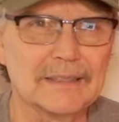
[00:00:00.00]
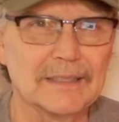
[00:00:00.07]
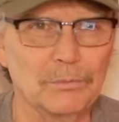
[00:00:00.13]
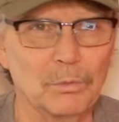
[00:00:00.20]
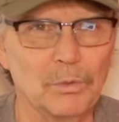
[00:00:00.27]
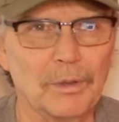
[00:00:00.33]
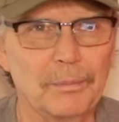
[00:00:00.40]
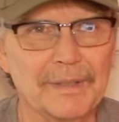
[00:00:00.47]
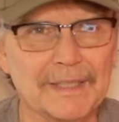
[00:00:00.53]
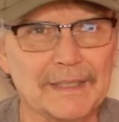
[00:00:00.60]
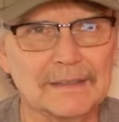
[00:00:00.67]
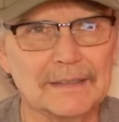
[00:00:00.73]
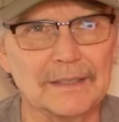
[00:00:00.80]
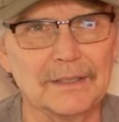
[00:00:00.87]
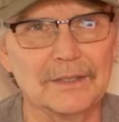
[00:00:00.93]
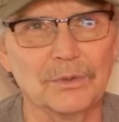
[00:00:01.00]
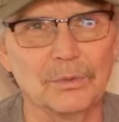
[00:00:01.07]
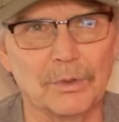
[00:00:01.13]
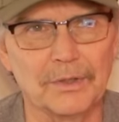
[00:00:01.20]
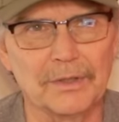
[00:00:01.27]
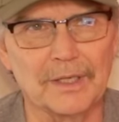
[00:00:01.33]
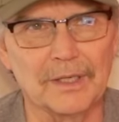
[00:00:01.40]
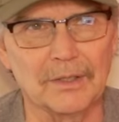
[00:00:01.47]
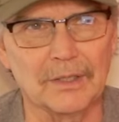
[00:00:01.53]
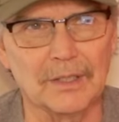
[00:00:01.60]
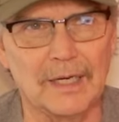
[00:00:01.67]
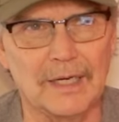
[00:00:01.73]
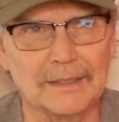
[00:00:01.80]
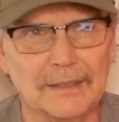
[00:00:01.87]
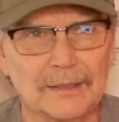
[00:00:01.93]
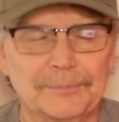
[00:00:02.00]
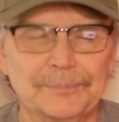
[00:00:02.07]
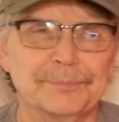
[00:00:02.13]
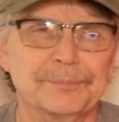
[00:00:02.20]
in Wilmington, North Carolina.